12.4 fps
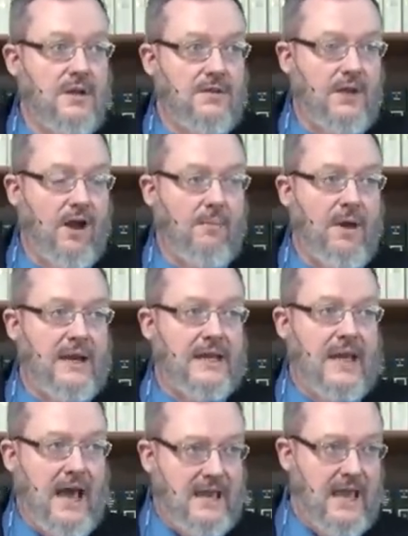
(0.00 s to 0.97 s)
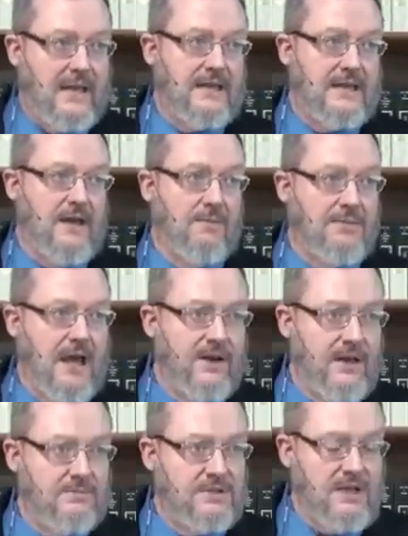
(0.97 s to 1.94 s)
That Almighty God had to come down
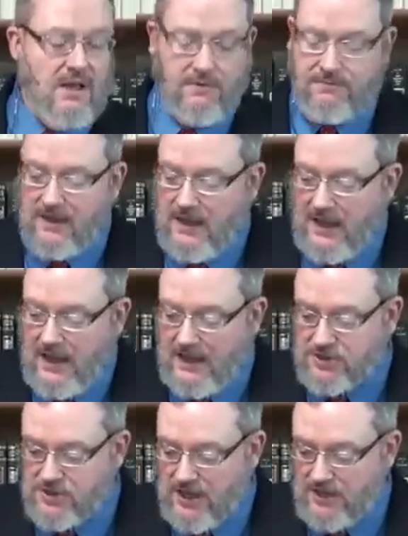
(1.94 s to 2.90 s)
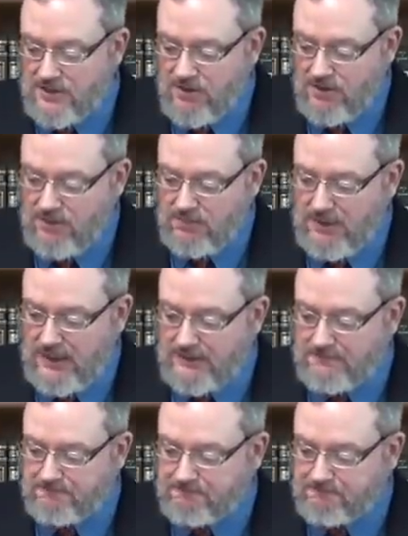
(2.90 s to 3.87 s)
Himself and shed eternal blood.